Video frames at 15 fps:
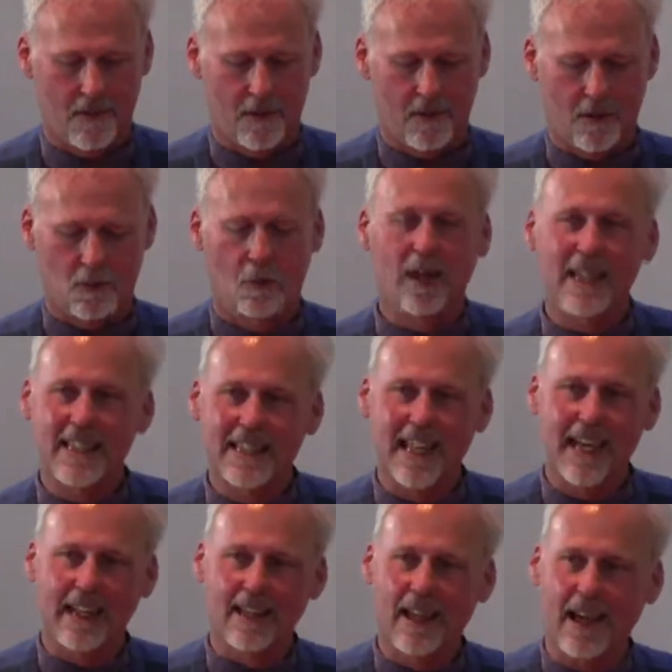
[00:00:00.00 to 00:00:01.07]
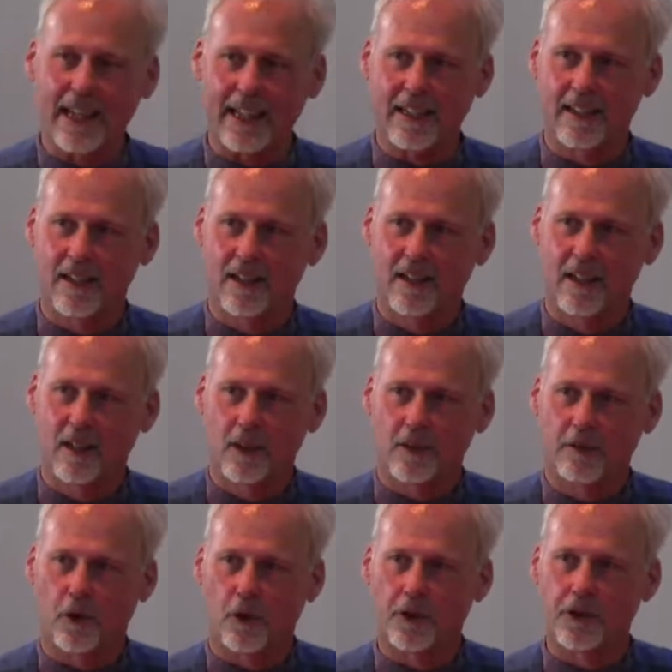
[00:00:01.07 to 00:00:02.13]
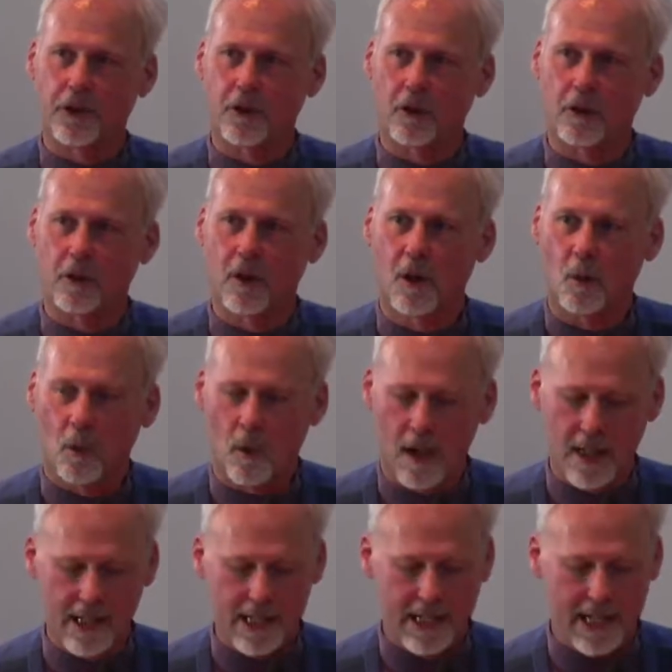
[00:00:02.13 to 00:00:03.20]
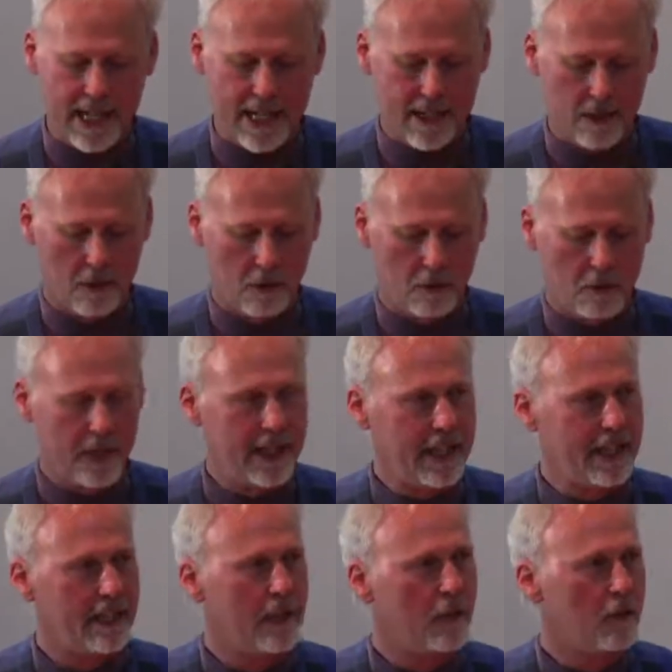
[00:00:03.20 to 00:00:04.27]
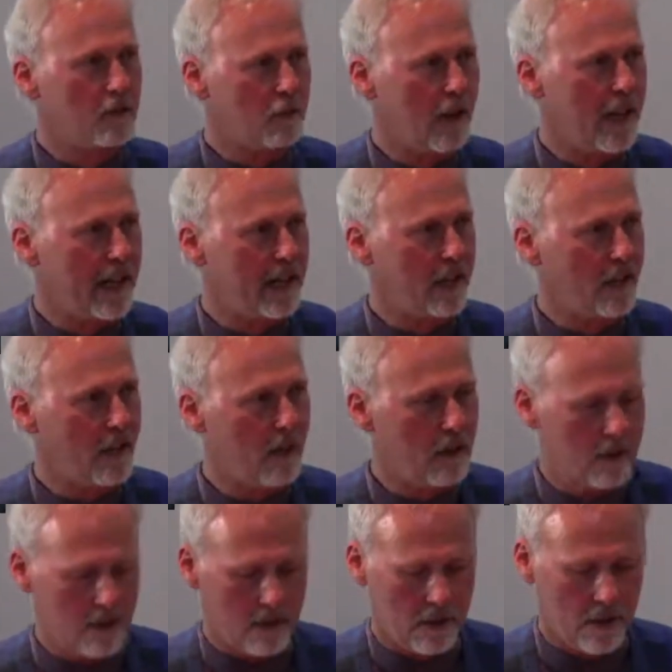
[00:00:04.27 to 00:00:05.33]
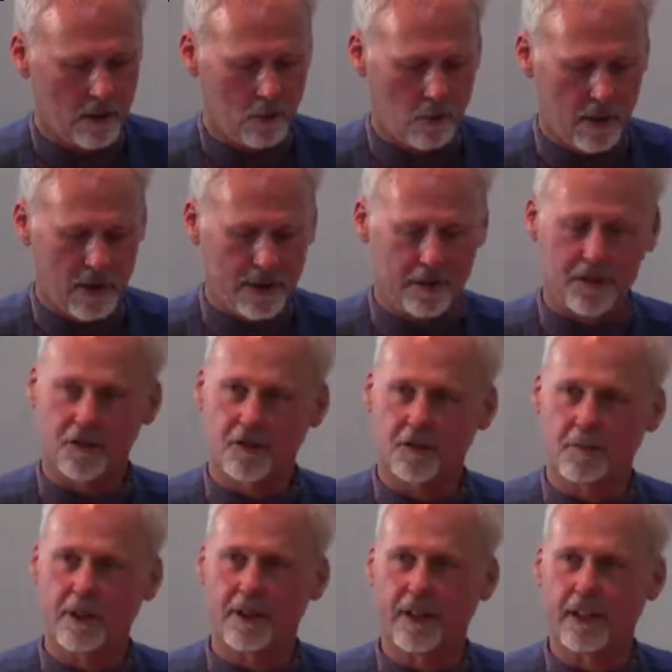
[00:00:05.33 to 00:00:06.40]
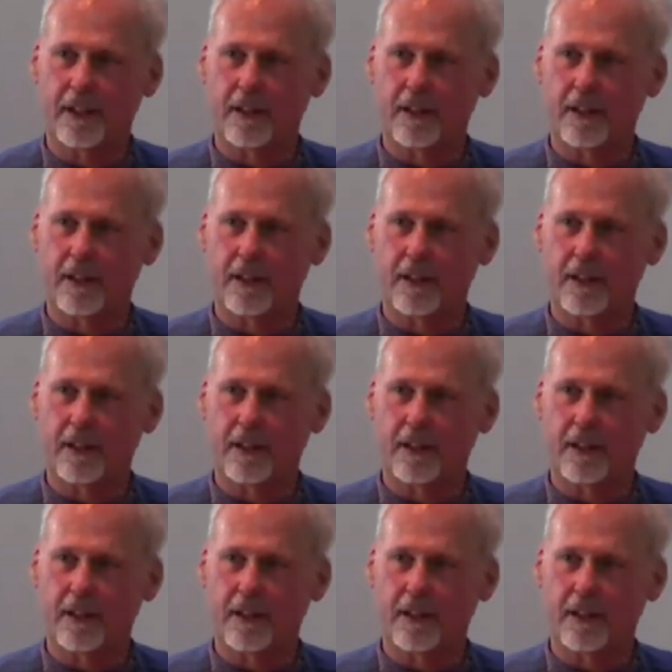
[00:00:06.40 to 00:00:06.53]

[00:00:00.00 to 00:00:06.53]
What is that like for your one day only ride-along witness spirit?